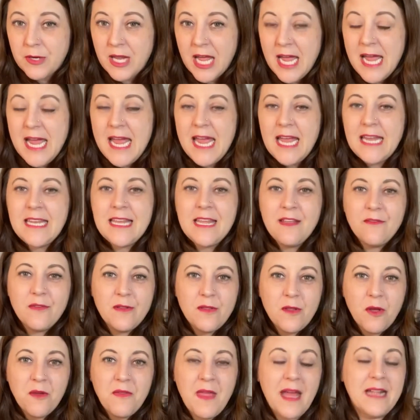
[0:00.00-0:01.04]
And even though
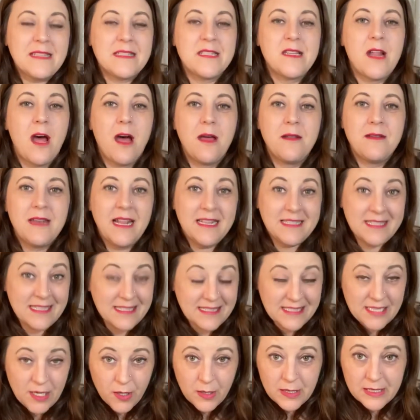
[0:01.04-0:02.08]
that's not
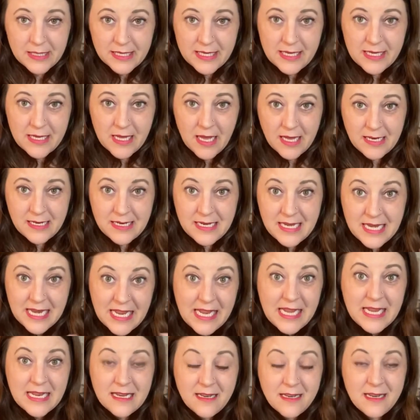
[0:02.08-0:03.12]
necessarily a need,
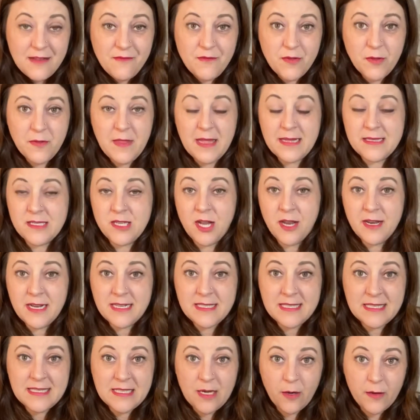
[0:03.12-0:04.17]
even though that's not
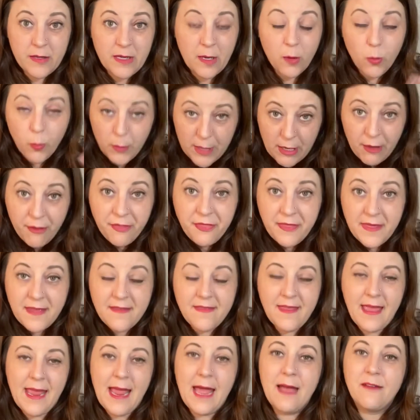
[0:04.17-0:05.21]
necessarily a real thing they
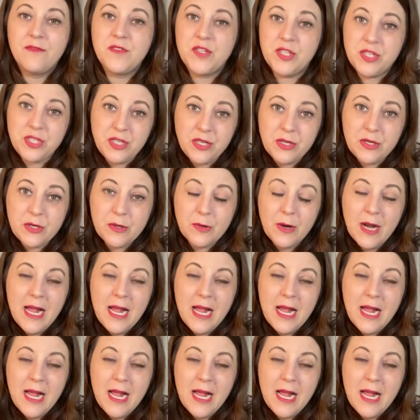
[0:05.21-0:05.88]
have to do,